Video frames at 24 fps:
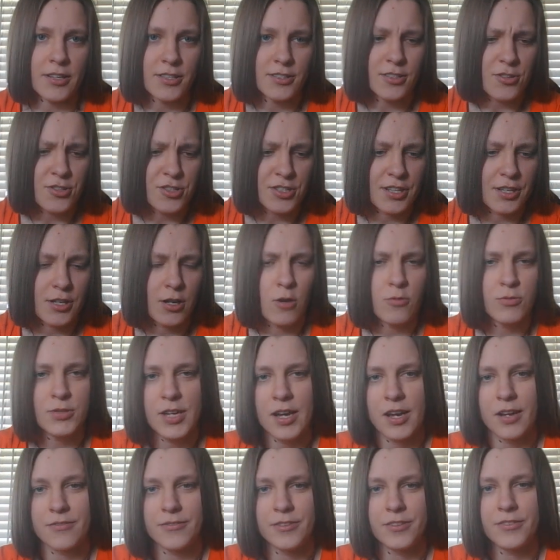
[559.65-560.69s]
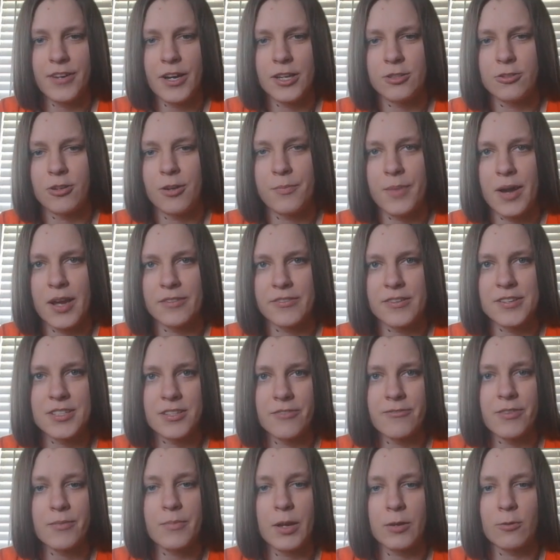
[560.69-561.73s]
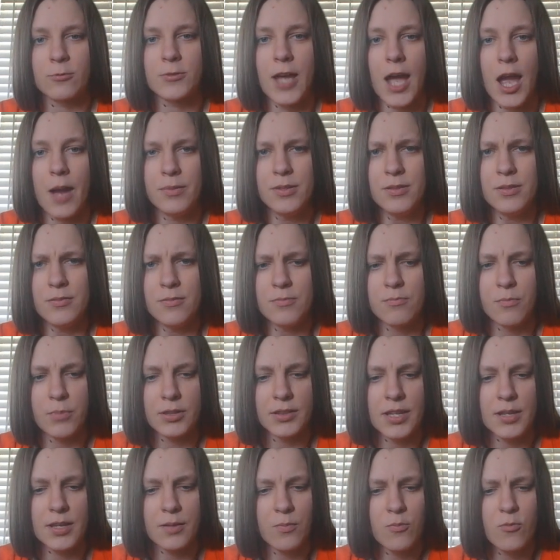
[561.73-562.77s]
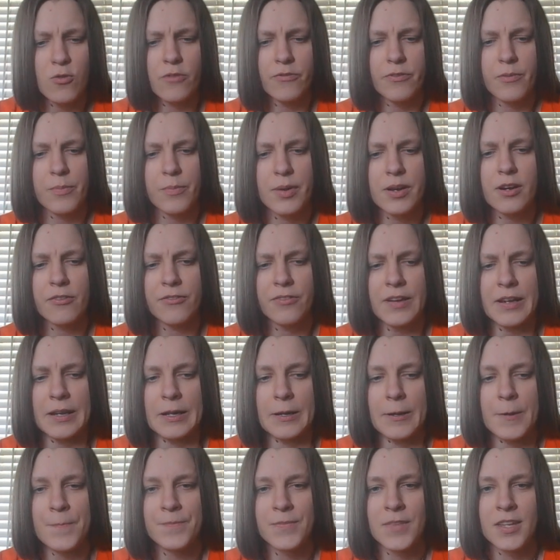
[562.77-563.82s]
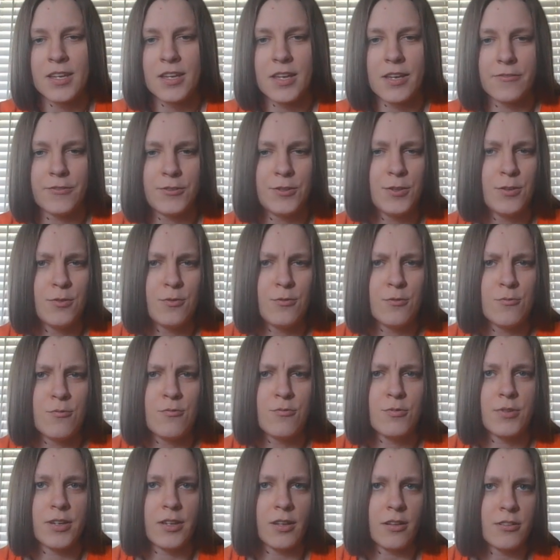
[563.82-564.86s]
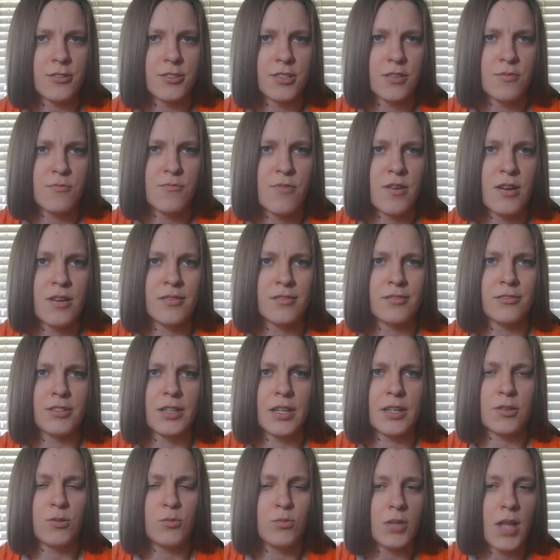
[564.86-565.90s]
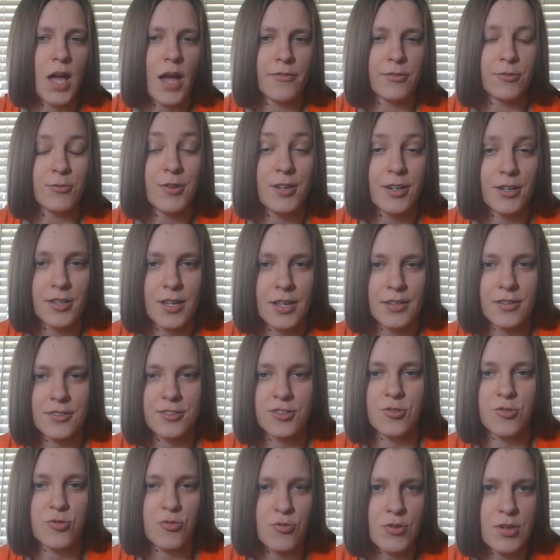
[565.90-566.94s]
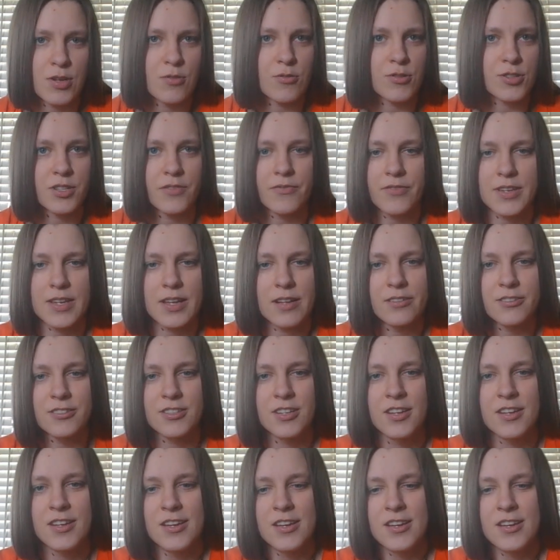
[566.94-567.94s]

It's not just like, oh yeah, if I do a bad thing, something bad will happen, but like more of a bigger thing. If you kill someone, like, you will have to reincarnate as a tree or something else.